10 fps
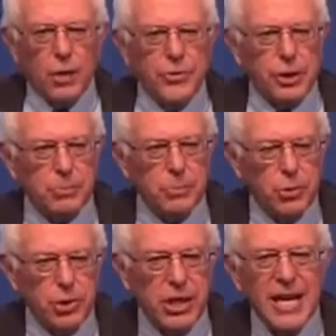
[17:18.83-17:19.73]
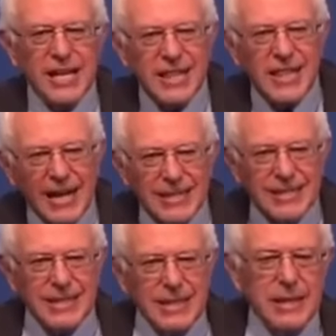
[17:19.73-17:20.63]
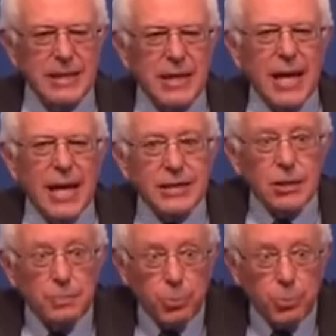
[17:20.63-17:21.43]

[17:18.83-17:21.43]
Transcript: of the community, not seen as